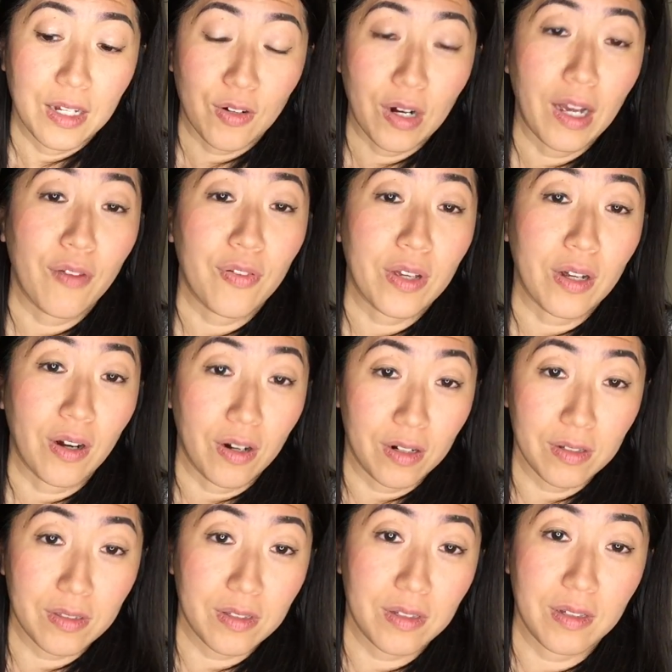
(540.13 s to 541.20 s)
graphic
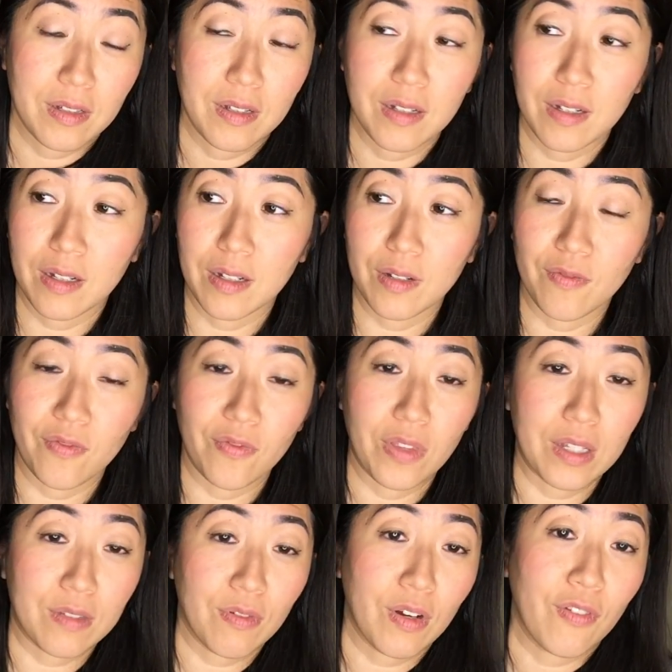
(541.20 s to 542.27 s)
arts,
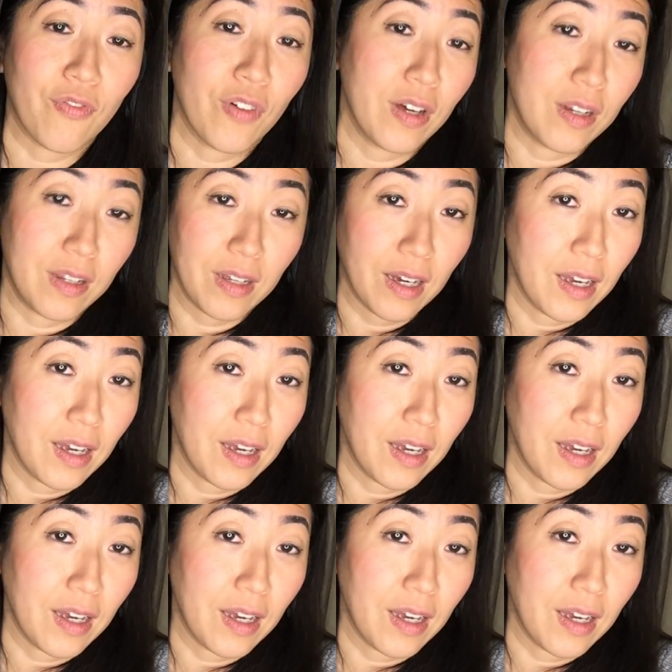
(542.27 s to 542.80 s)
that's very funny,